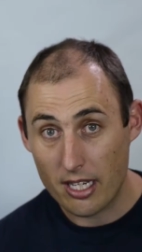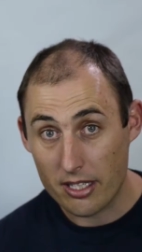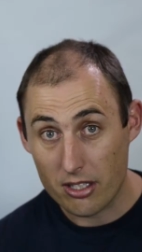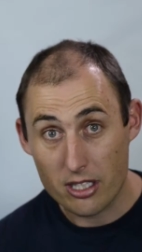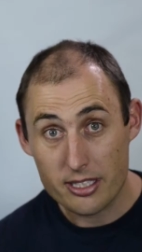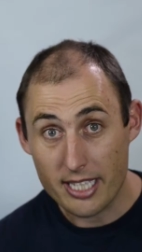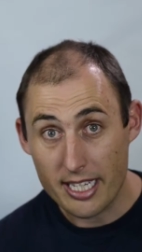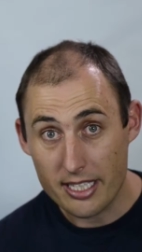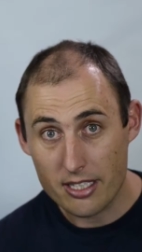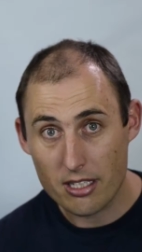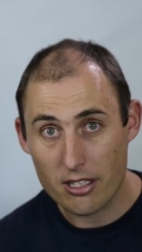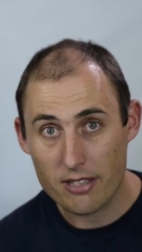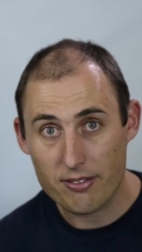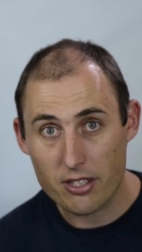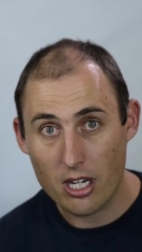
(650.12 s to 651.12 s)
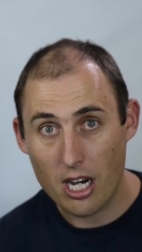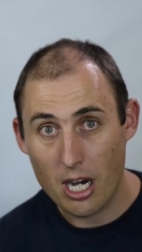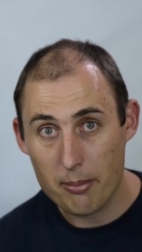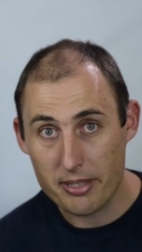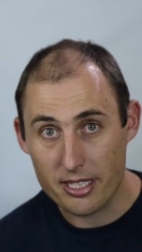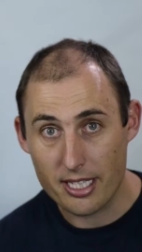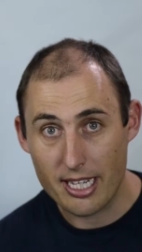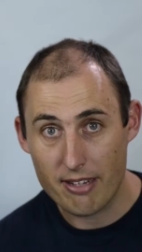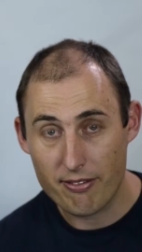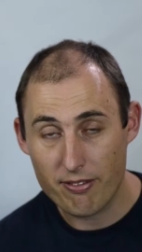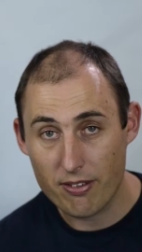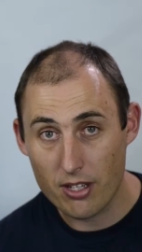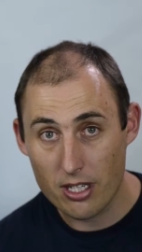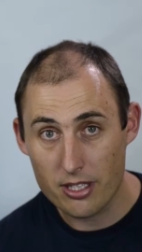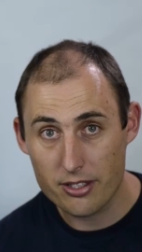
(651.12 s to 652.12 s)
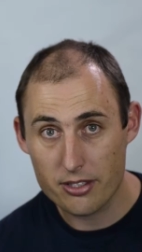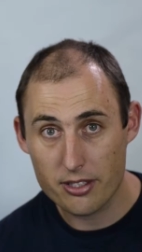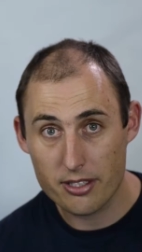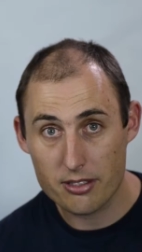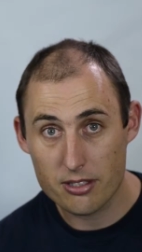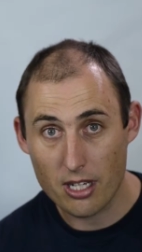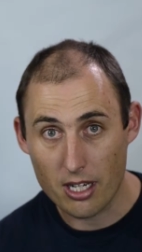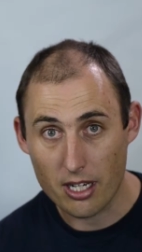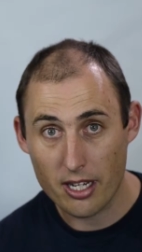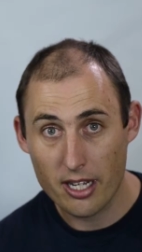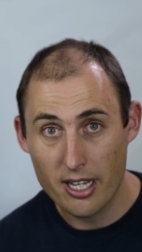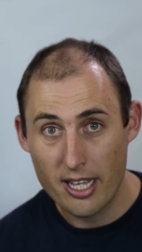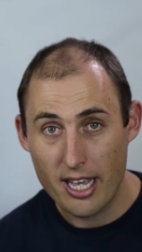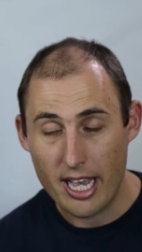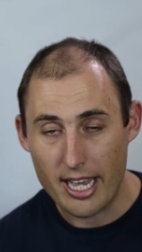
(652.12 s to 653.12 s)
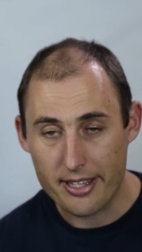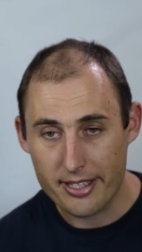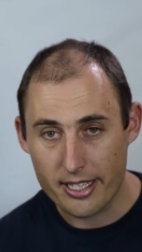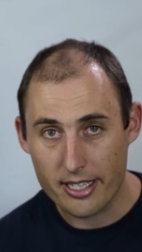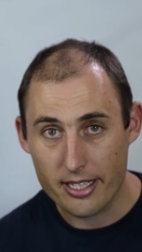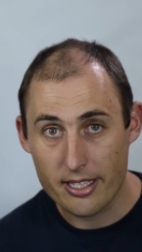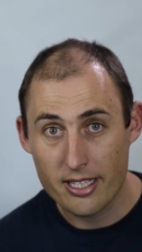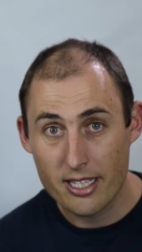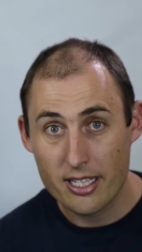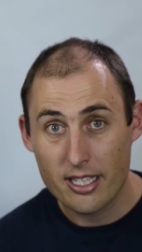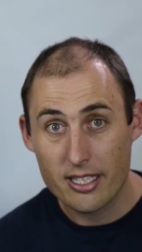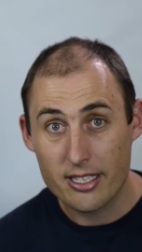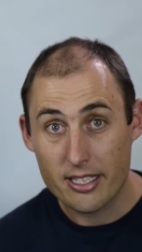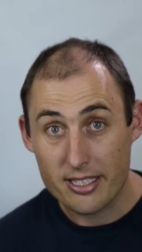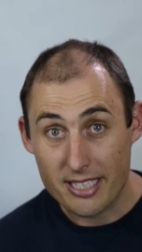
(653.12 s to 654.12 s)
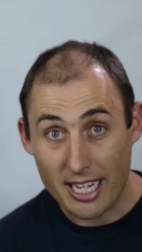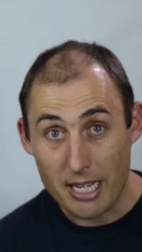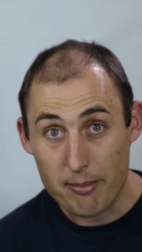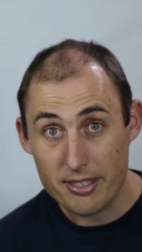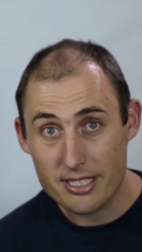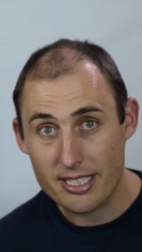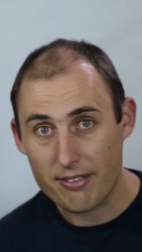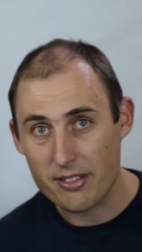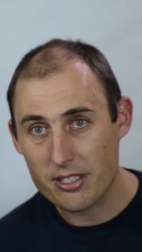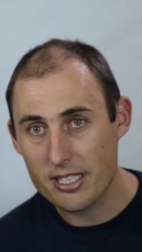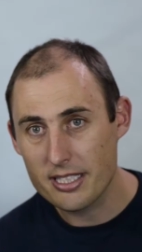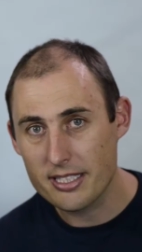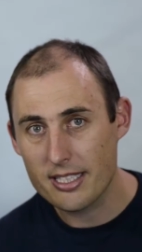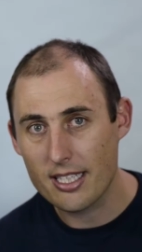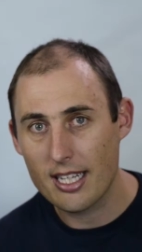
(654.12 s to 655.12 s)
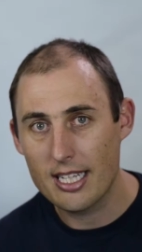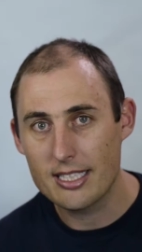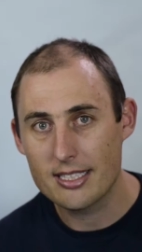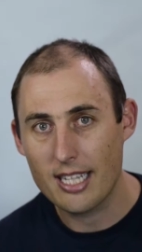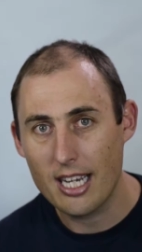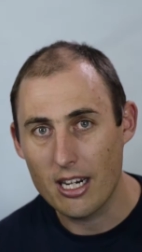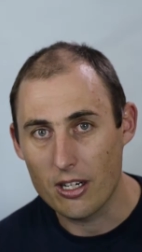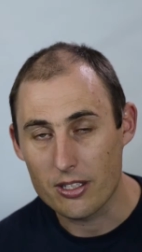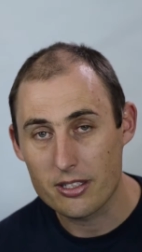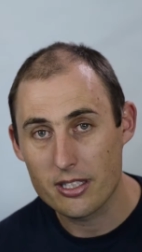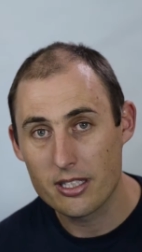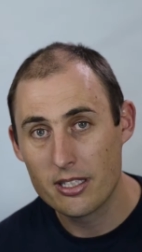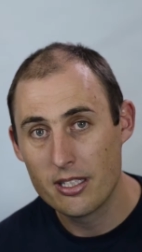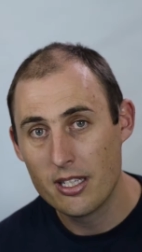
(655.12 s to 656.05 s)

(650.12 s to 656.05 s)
containing a lot of carbon have flowed through the rock, and the diamonds have crystallized out.